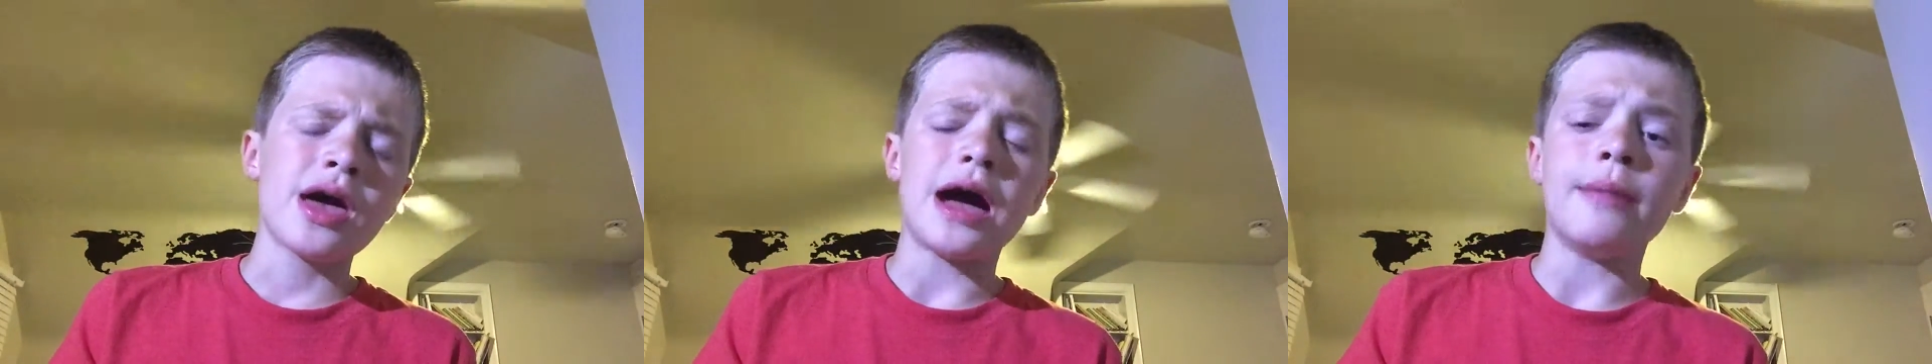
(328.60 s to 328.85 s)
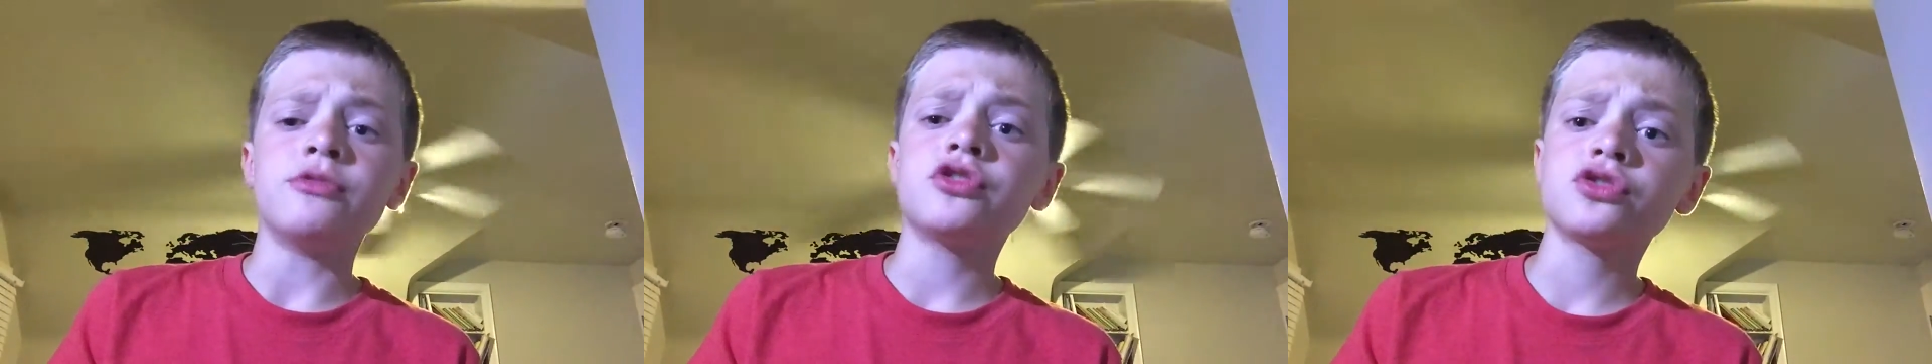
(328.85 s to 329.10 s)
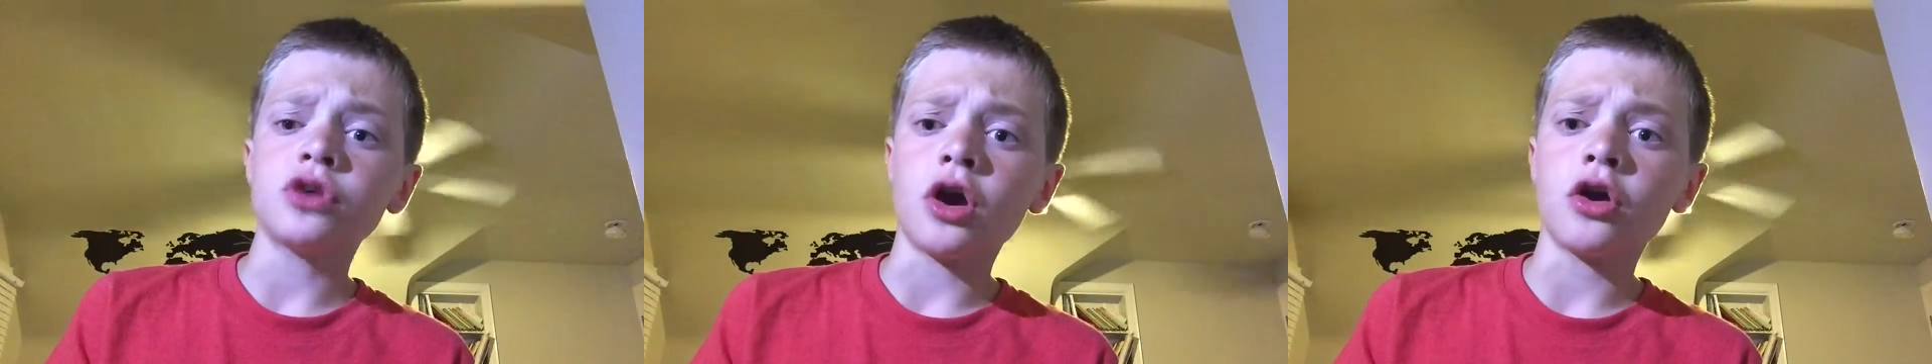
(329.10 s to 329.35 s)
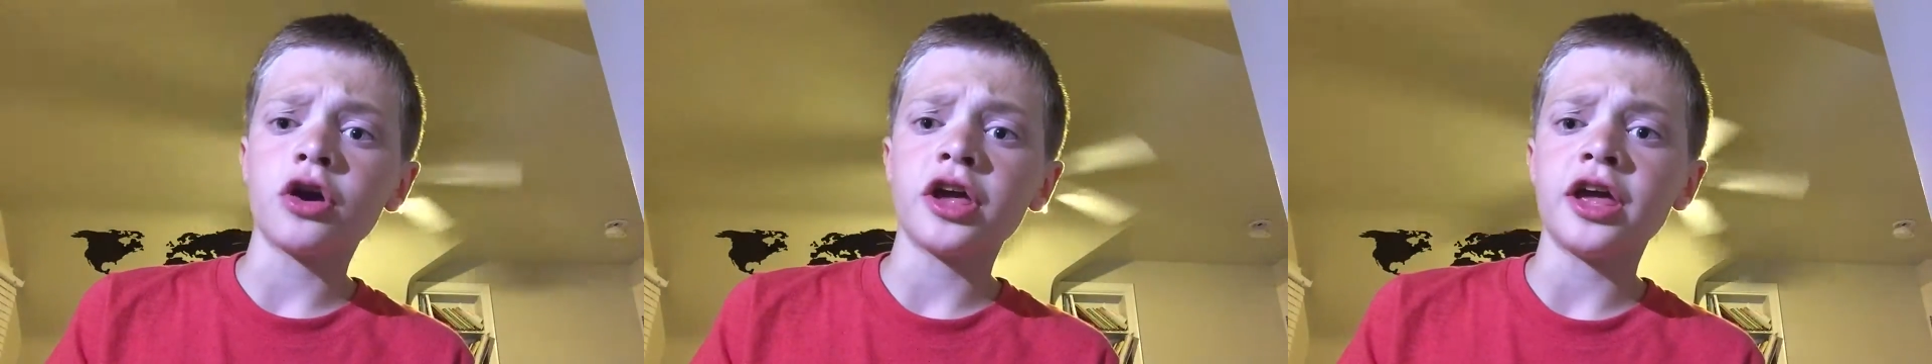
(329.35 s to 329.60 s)
I'm
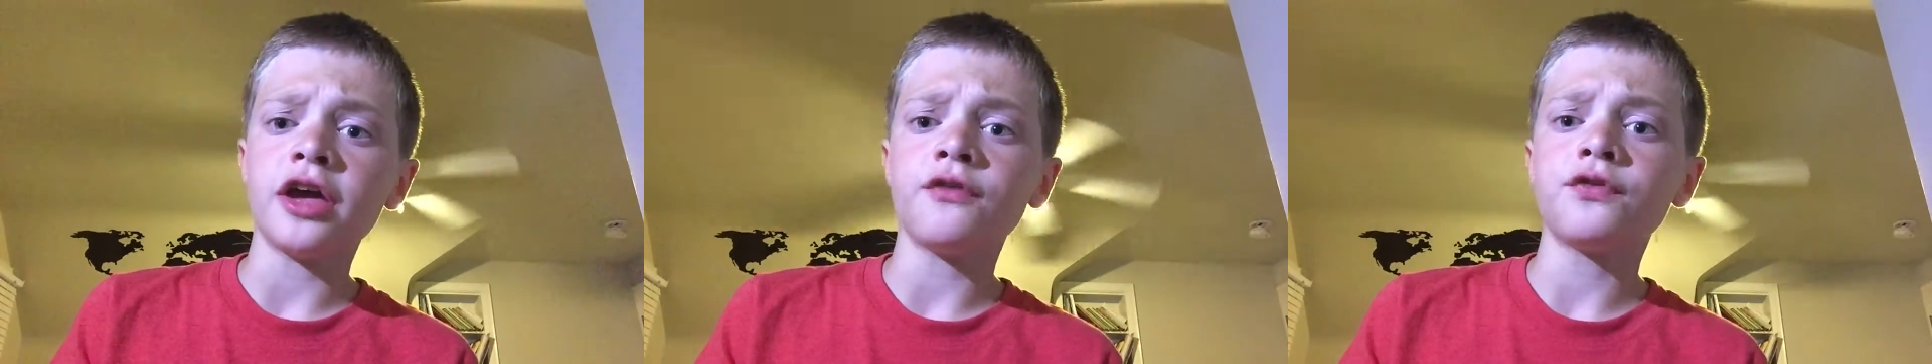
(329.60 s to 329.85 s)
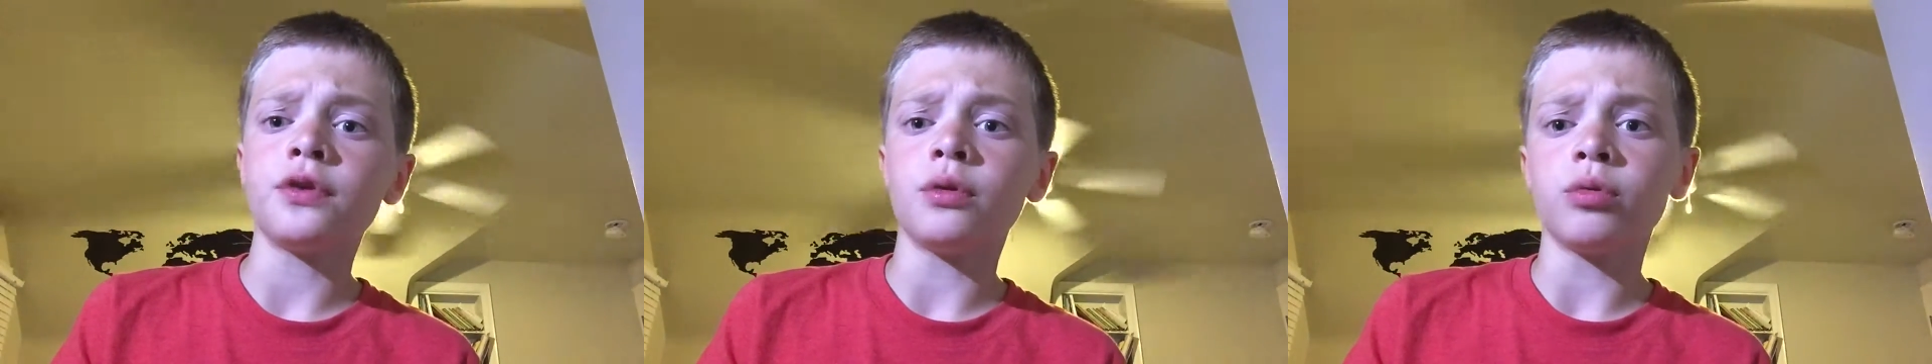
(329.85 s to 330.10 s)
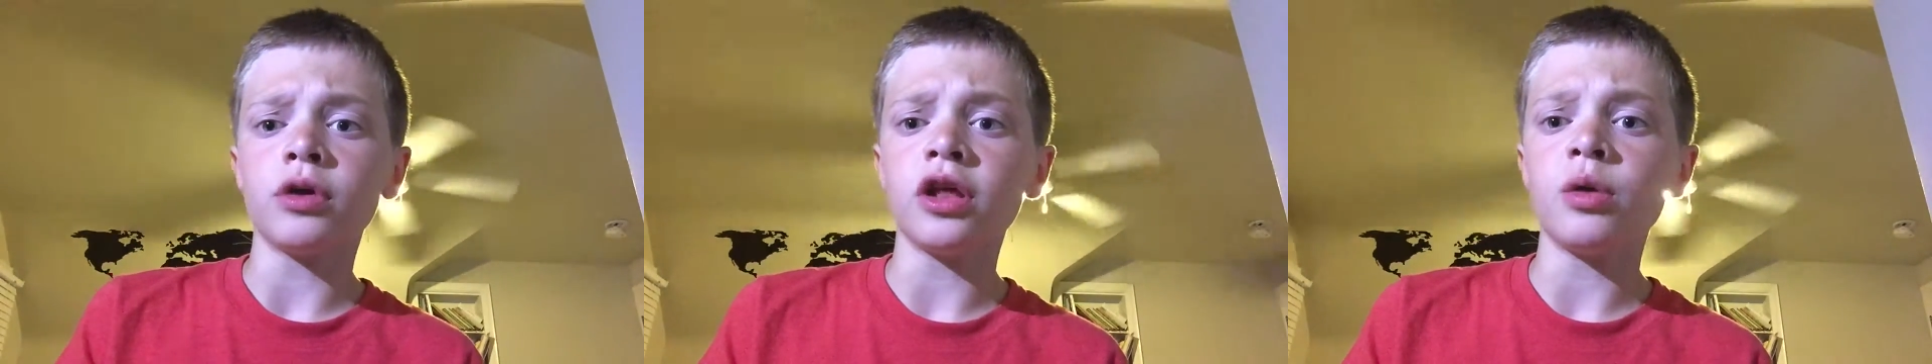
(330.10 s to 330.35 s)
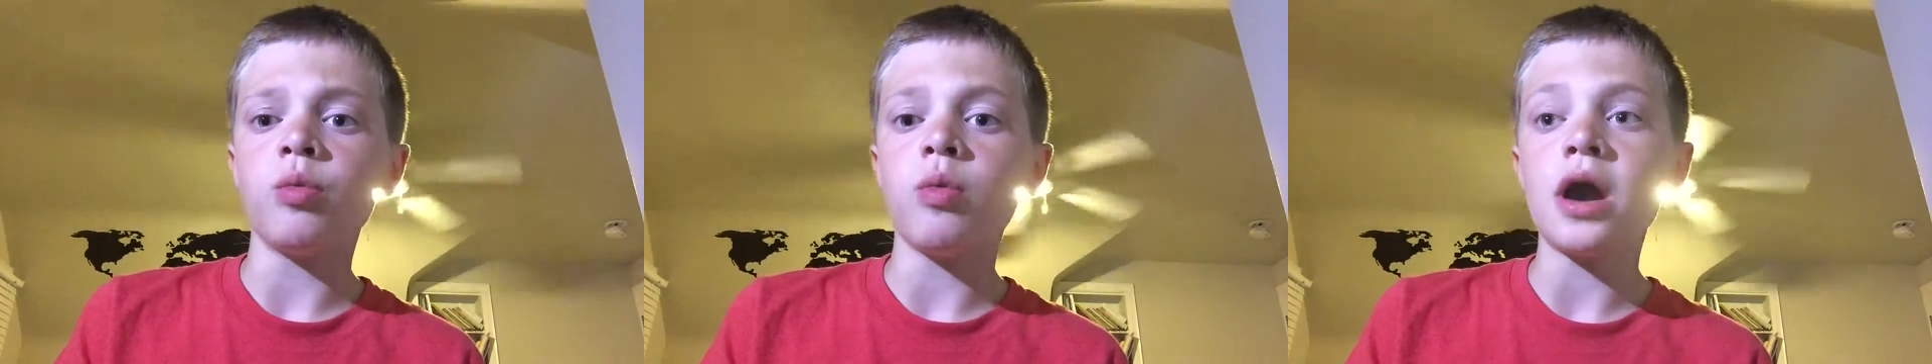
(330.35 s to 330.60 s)
sorry if you
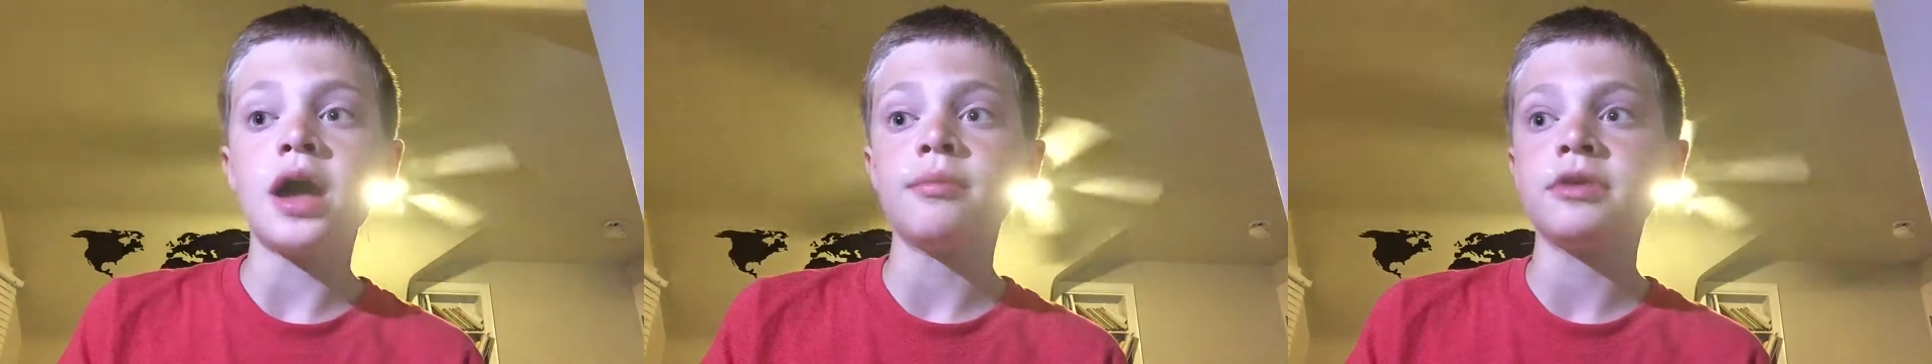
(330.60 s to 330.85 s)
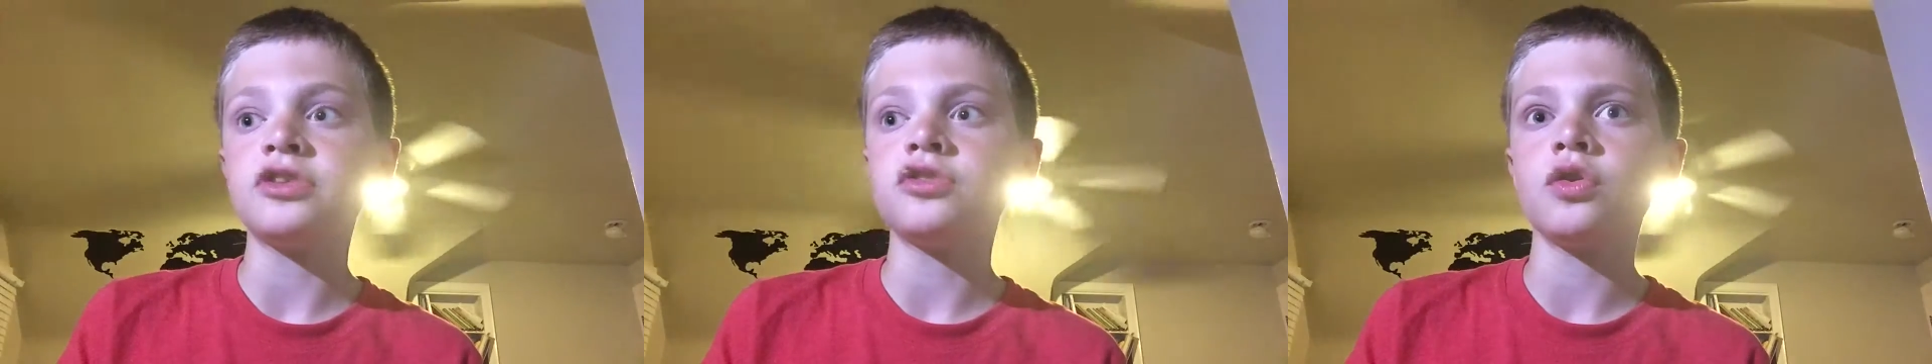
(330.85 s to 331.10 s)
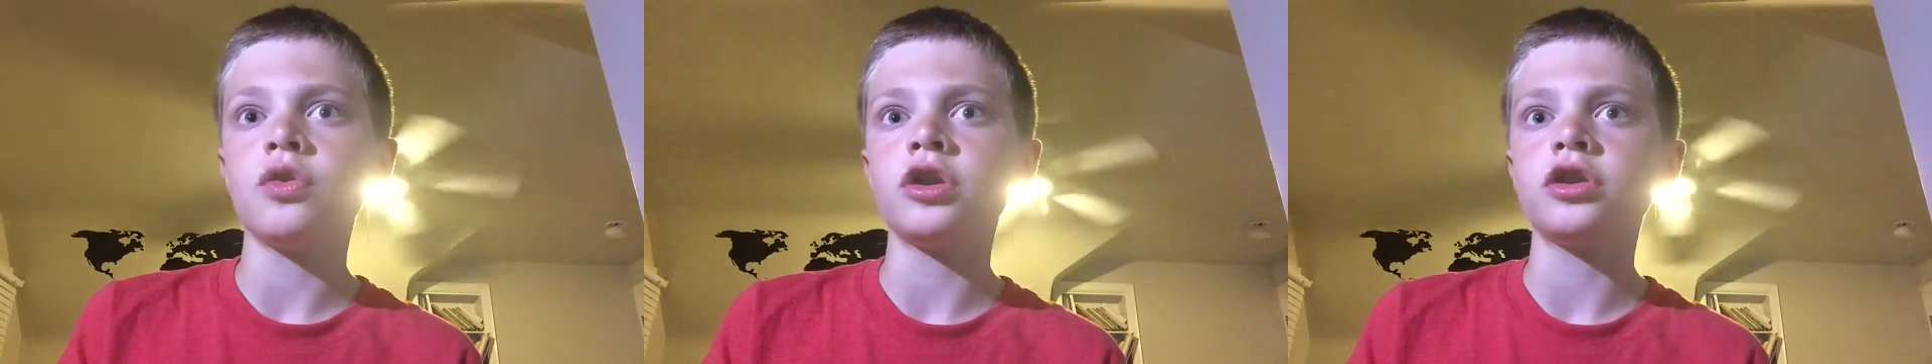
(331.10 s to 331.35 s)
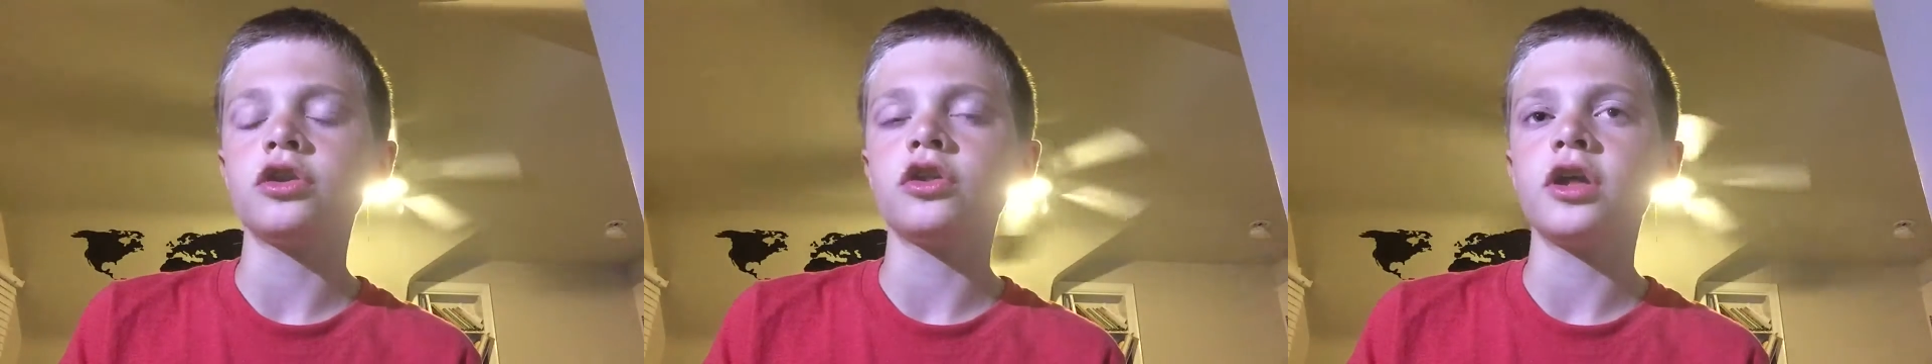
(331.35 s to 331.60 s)
really want me to
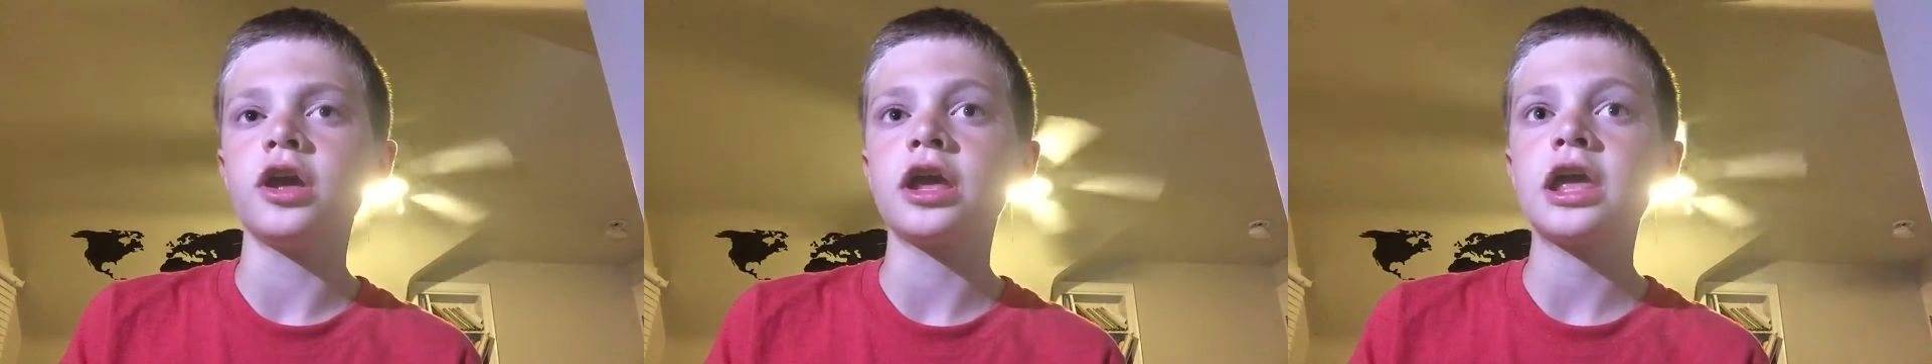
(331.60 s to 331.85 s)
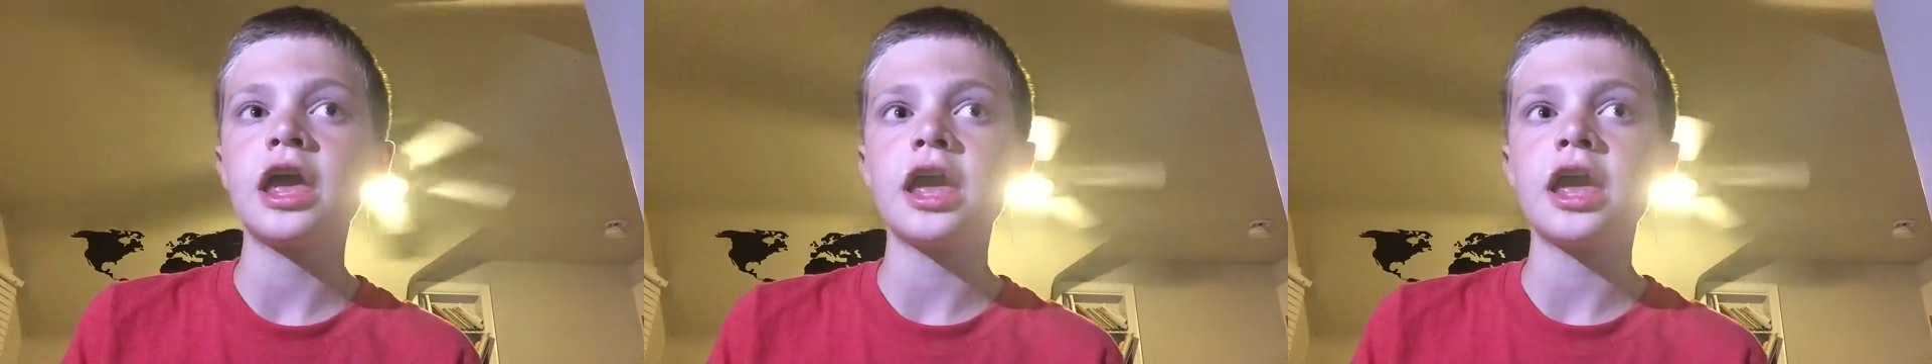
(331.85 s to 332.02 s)
and you're like,